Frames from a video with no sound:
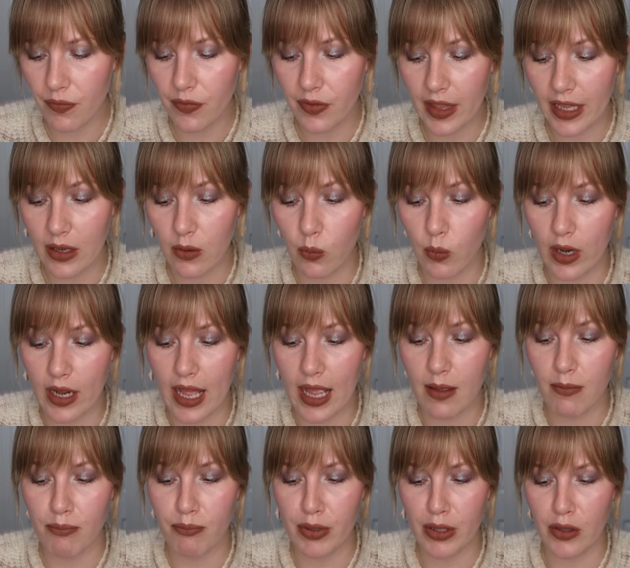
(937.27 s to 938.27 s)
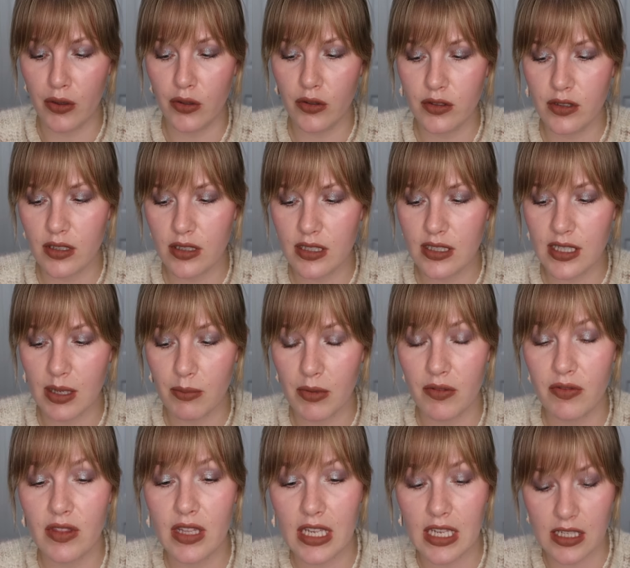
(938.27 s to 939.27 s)
like when I built some
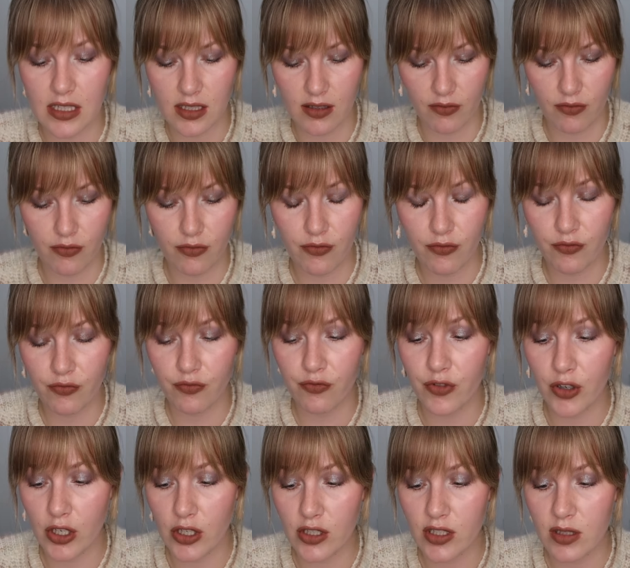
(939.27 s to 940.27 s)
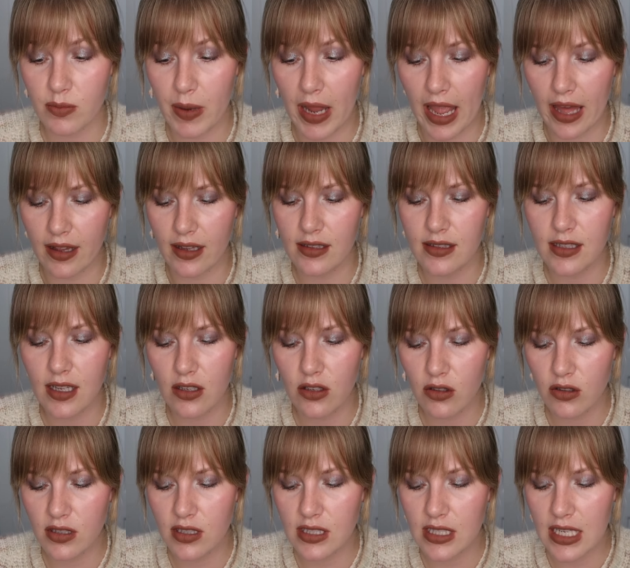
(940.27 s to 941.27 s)
of these first palettes that
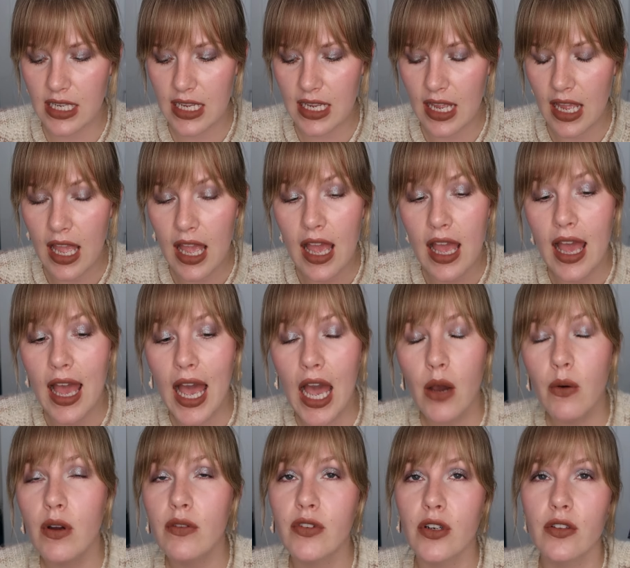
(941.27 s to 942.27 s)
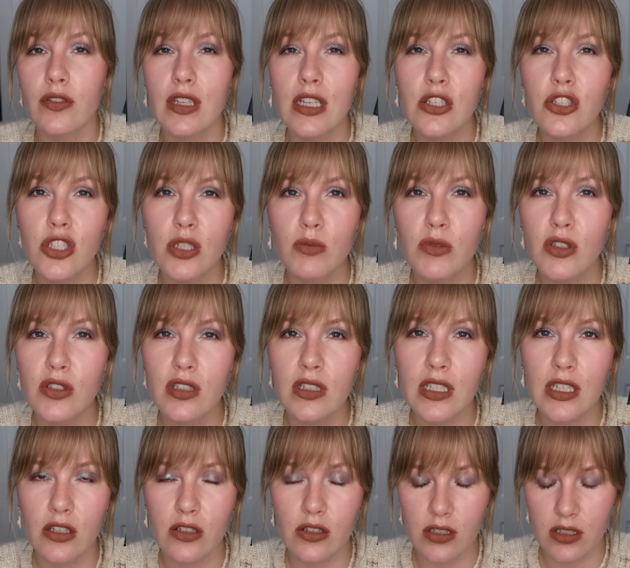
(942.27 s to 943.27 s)
you'll see. However, these shimmers in
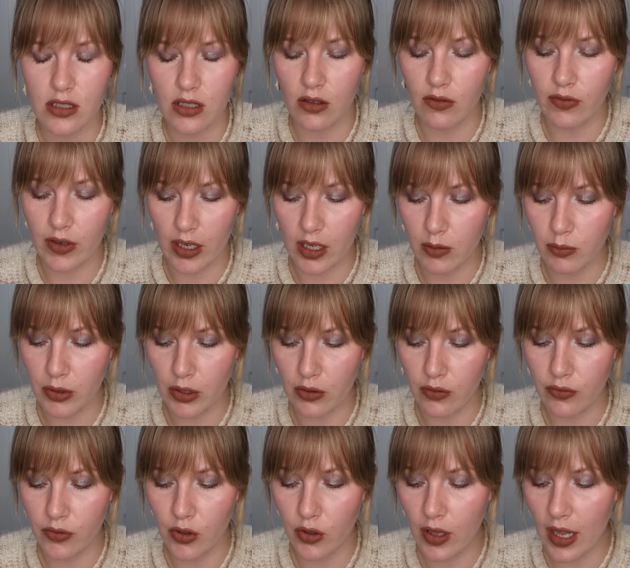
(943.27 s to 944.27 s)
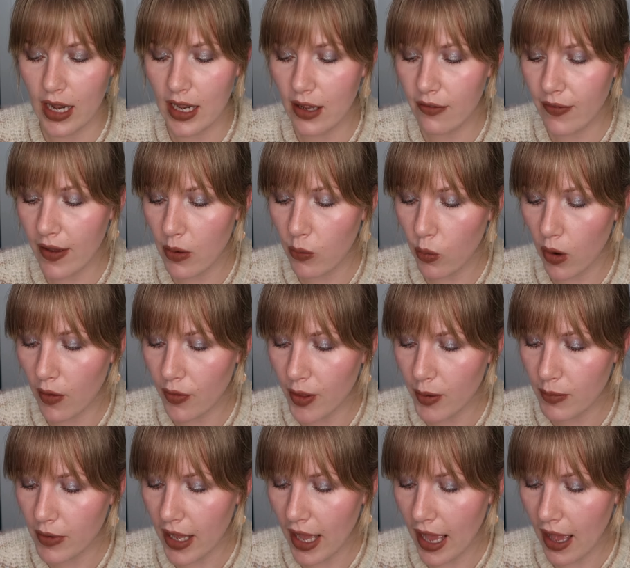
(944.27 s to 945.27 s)
here are still very beautiful. And if I want
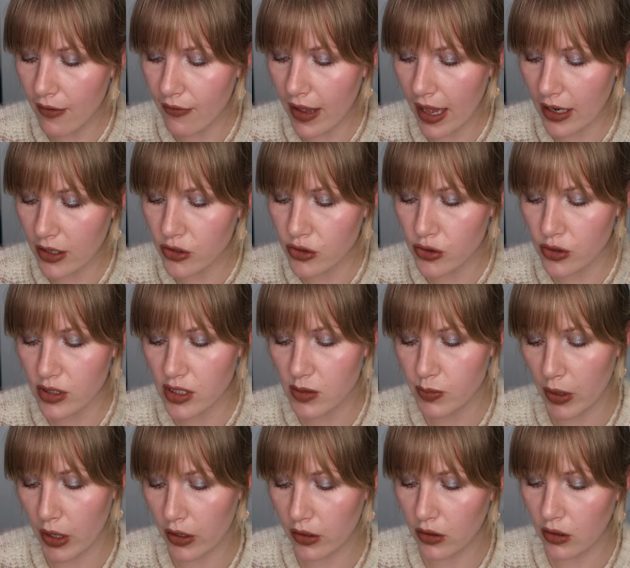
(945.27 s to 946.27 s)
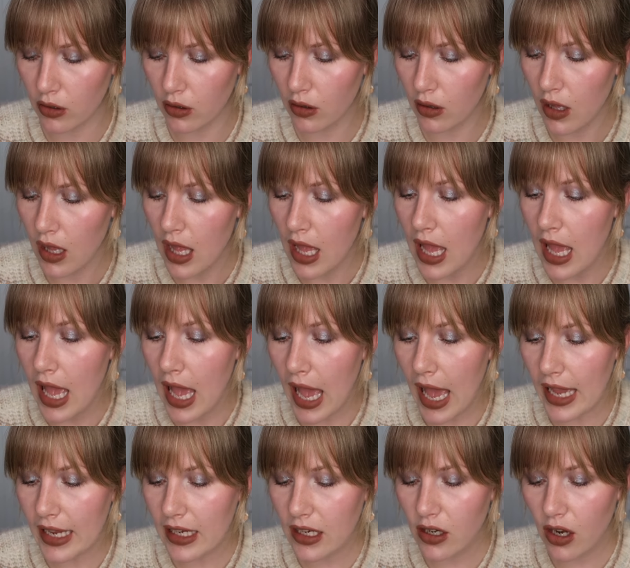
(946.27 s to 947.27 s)
them to have extra sparkle,
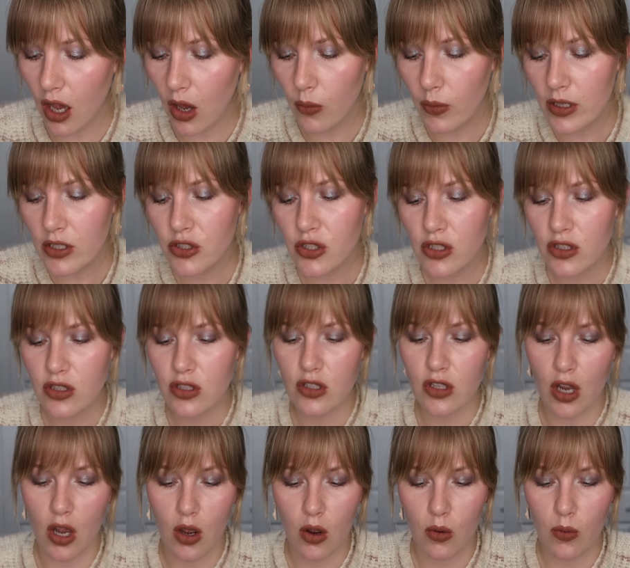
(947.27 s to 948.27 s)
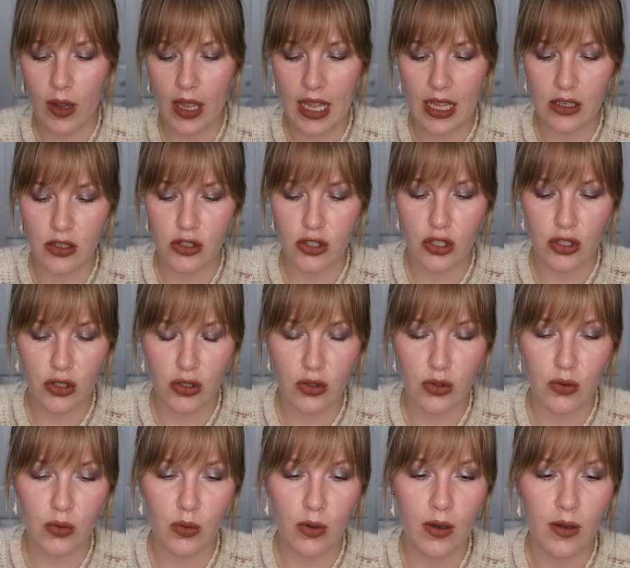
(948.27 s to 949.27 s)
I can always just go
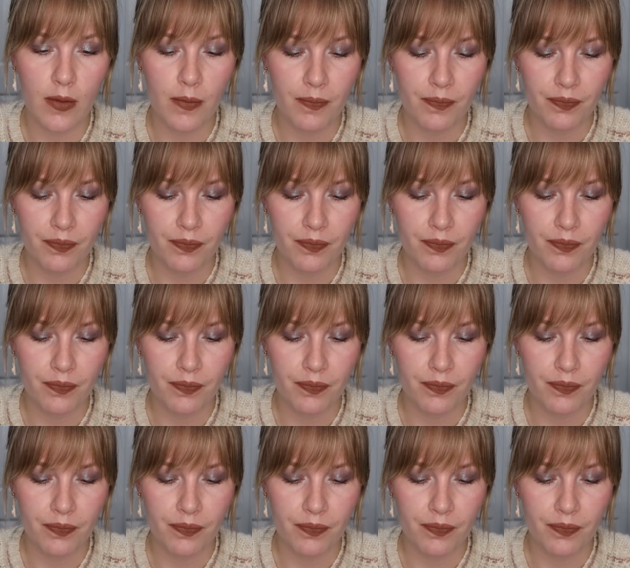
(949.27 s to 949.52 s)
into